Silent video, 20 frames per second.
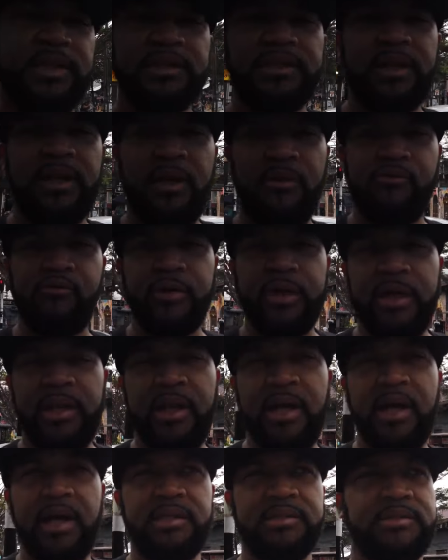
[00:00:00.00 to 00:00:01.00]
thing that I
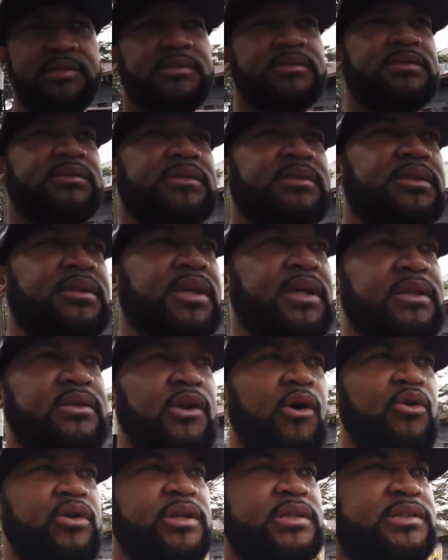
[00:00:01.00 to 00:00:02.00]
realized
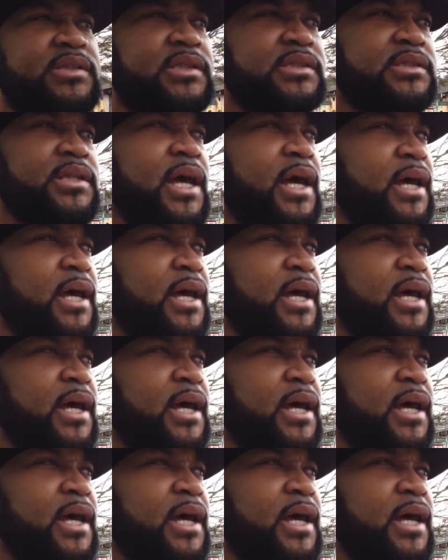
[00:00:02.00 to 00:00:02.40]
and noticed is